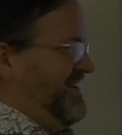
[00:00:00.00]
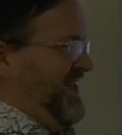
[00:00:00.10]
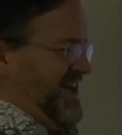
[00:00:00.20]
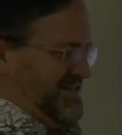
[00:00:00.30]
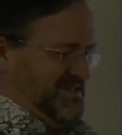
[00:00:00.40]

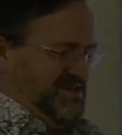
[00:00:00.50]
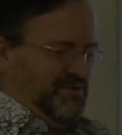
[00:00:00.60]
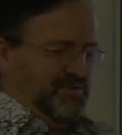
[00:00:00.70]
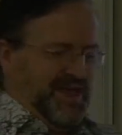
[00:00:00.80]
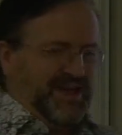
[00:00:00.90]
Yes,
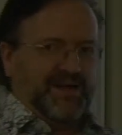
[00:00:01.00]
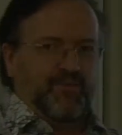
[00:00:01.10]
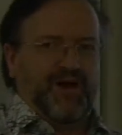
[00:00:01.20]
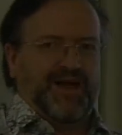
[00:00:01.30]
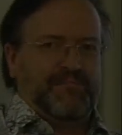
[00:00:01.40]
you'll end up
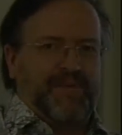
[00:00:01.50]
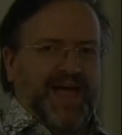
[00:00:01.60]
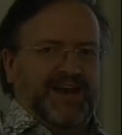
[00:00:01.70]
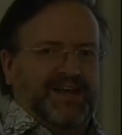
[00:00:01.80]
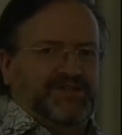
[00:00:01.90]
wearing a
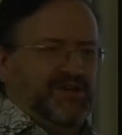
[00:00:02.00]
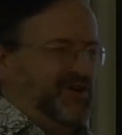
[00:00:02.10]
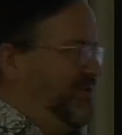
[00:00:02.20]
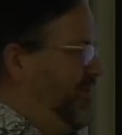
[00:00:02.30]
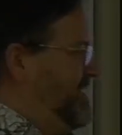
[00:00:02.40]
bandage
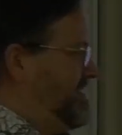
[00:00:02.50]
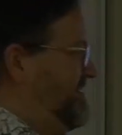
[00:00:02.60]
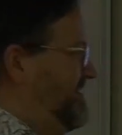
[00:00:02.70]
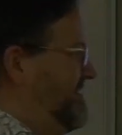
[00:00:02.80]
on your wrist. list.